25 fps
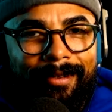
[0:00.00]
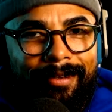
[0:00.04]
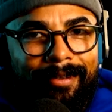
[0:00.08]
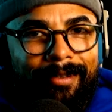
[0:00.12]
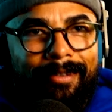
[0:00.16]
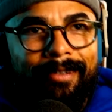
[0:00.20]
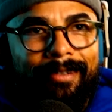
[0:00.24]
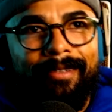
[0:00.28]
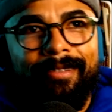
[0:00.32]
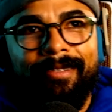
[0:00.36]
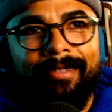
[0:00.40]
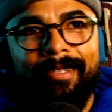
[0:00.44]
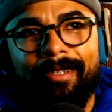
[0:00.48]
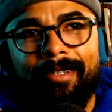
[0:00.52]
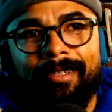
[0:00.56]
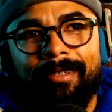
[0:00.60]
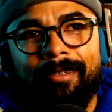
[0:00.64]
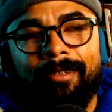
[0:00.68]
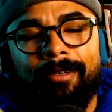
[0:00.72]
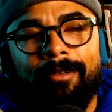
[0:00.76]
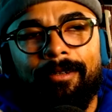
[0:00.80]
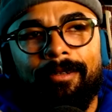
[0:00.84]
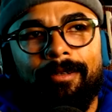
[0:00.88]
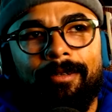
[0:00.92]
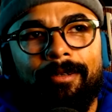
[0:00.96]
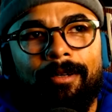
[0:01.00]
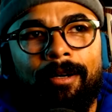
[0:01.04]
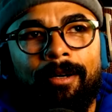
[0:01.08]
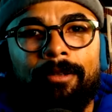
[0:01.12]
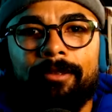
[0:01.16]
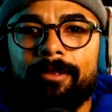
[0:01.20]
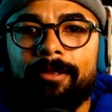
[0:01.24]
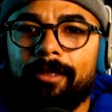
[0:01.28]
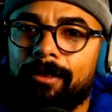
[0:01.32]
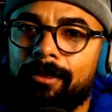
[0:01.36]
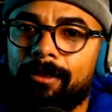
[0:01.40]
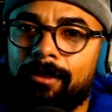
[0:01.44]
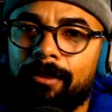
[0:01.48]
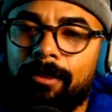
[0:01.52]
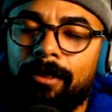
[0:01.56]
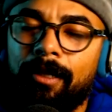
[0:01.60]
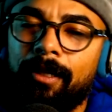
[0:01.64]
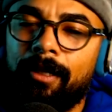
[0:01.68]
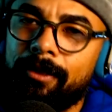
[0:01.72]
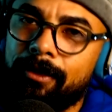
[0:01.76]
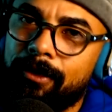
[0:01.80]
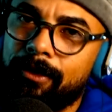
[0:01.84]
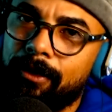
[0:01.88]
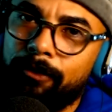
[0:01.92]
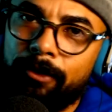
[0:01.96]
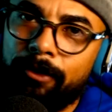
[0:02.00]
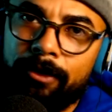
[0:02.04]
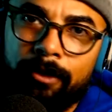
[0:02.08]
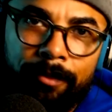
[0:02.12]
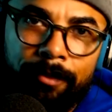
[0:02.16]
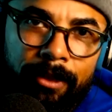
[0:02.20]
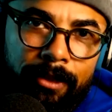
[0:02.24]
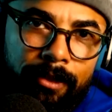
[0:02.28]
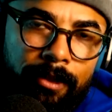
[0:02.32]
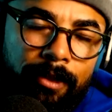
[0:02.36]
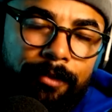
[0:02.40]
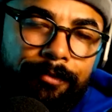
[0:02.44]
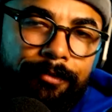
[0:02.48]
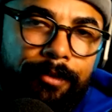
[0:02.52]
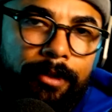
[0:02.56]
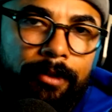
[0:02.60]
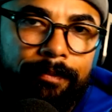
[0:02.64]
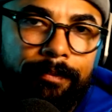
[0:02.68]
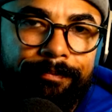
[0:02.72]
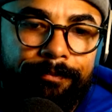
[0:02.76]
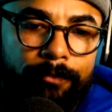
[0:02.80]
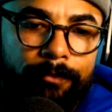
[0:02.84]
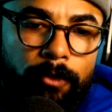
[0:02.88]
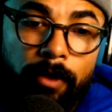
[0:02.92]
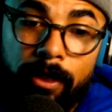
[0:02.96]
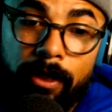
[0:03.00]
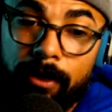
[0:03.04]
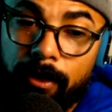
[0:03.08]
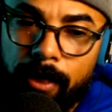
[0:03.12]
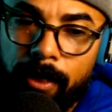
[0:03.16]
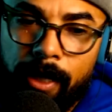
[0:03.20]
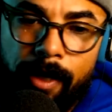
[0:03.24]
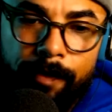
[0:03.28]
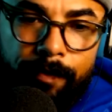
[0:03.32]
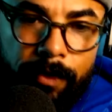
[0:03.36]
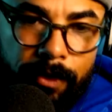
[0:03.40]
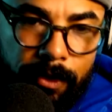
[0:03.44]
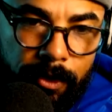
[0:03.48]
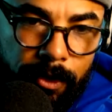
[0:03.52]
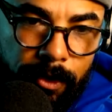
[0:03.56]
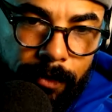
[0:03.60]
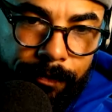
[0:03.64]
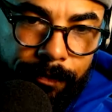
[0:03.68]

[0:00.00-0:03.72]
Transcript: See, Aldous Huxley was a bit different, quite the opposite.